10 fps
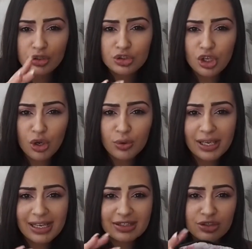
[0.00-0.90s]
So
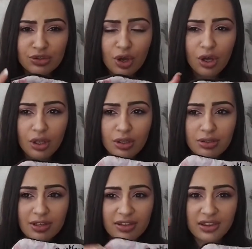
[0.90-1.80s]
it's not
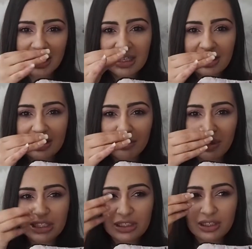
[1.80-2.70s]
thin
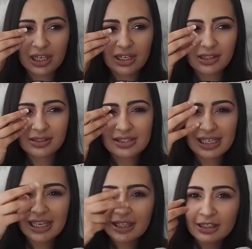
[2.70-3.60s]
where you can
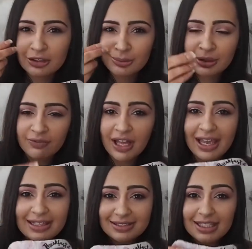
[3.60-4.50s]
see a little bit of
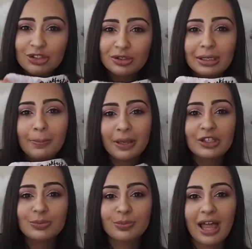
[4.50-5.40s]
light. It's literally
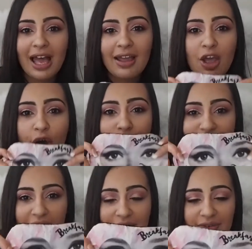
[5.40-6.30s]
pitch black,
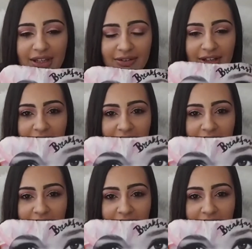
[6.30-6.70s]
which I really, really